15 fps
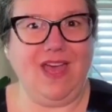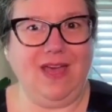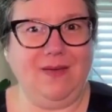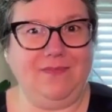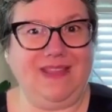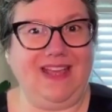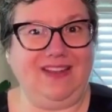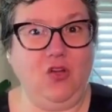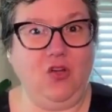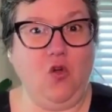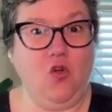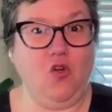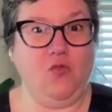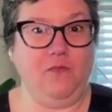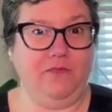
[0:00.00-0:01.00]
grab
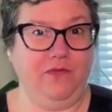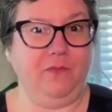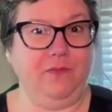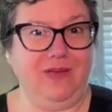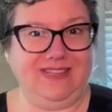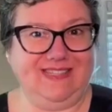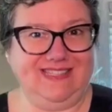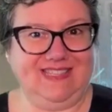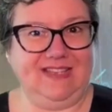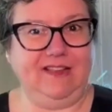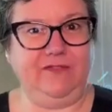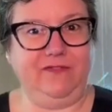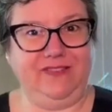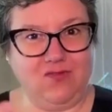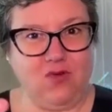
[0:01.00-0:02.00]
that hope from
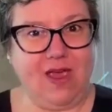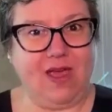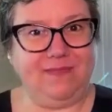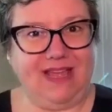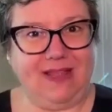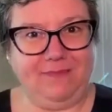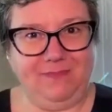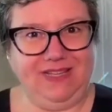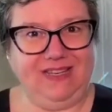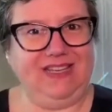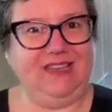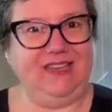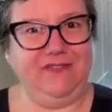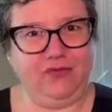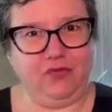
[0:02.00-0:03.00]
myself, grab
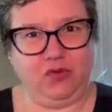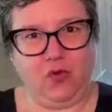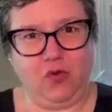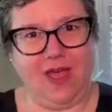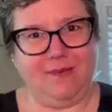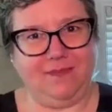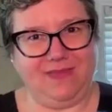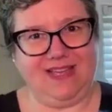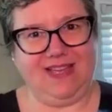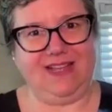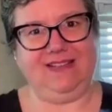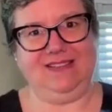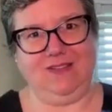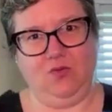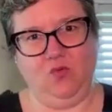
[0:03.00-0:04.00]
that belief,
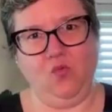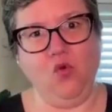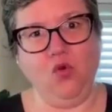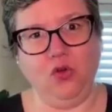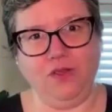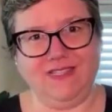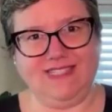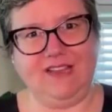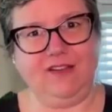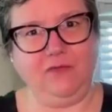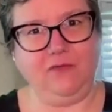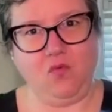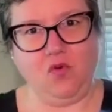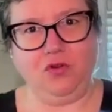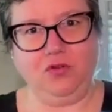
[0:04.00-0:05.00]
grab that
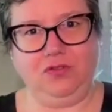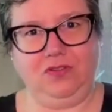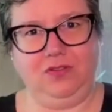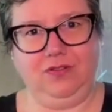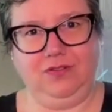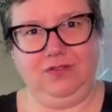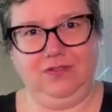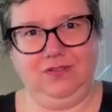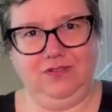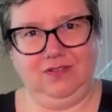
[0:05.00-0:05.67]
self-worth.